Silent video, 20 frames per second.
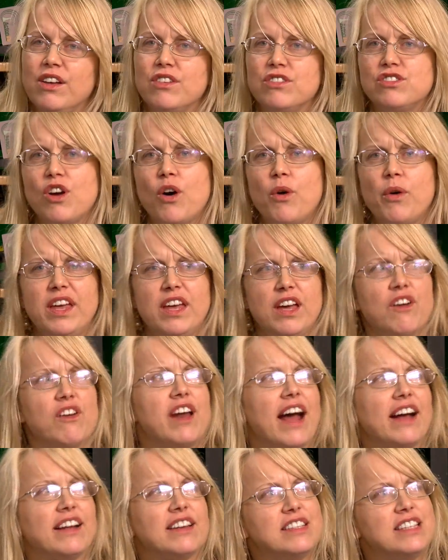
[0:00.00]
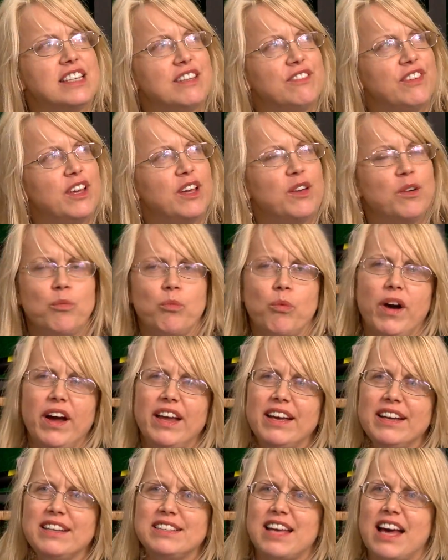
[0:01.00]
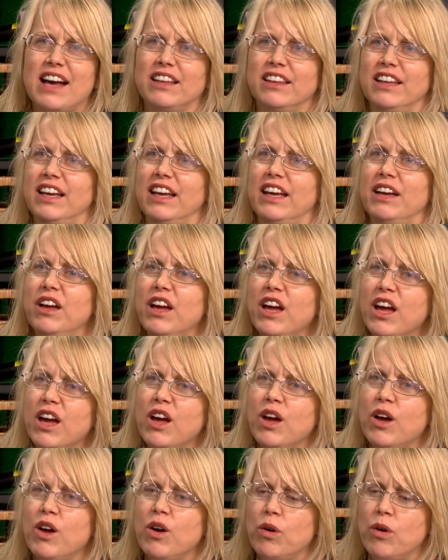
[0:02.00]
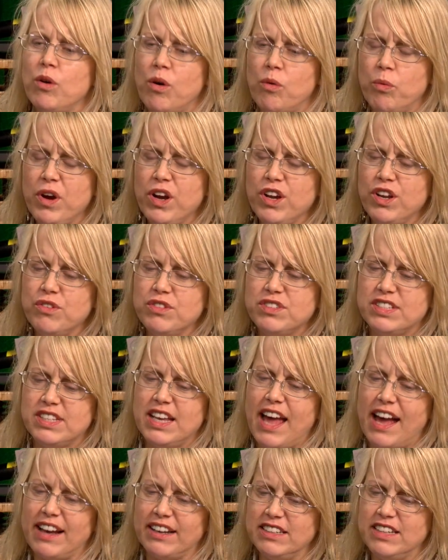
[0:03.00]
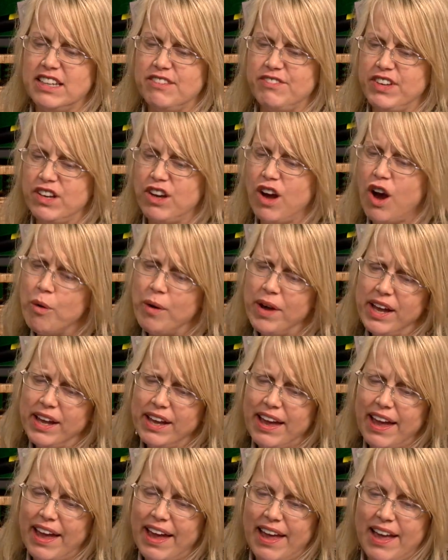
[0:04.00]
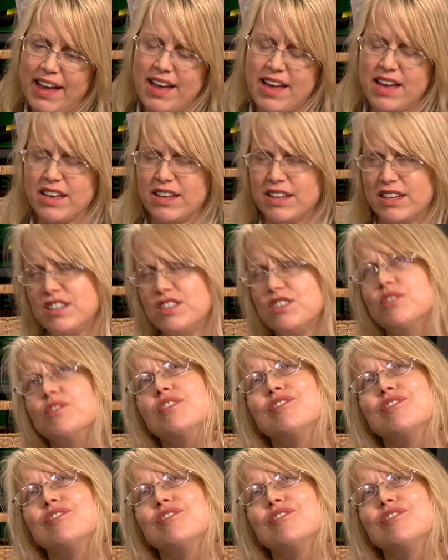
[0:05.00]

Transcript: So here at ActonTV, where do you see ActonTV going, and